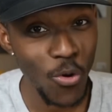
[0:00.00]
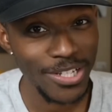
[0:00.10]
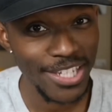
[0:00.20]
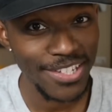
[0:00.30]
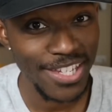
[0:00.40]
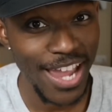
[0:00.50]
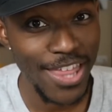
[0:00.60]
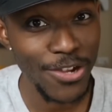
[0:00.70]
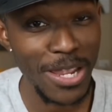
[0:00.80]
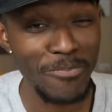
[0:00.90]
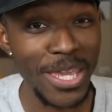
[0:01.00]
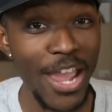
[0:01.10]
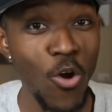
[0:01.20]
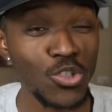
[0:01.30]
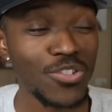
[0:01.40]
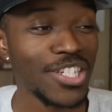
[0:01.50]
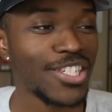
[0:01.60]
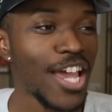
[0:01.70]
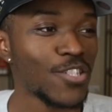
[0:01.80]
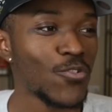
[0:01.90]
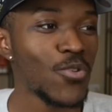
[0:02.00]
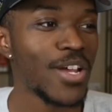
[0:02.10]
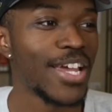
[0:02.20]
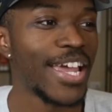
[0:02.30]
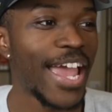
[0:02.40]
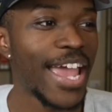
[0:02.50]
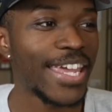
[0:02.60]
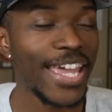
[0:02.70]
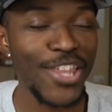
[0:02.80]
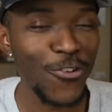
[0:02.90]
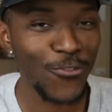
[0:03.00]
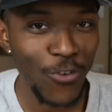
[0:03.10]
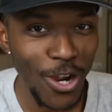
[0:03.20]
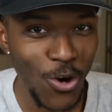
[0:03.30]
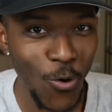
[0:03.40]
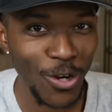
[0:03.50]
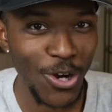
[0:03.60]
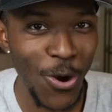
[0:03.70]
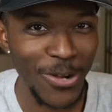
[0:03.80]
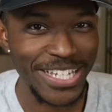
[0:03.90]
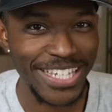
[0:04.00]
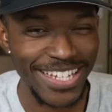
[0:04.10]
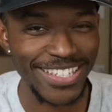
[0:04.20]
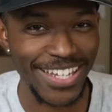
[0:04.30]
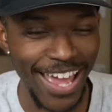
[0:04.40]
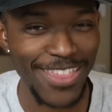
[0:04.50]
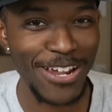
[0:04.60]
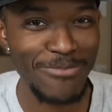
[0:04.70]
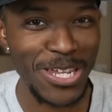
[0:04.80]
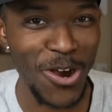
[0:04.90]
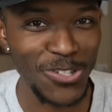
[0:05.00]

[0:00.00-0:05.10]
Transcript: coexist together and be ultra successful? And can their front court coexist together and be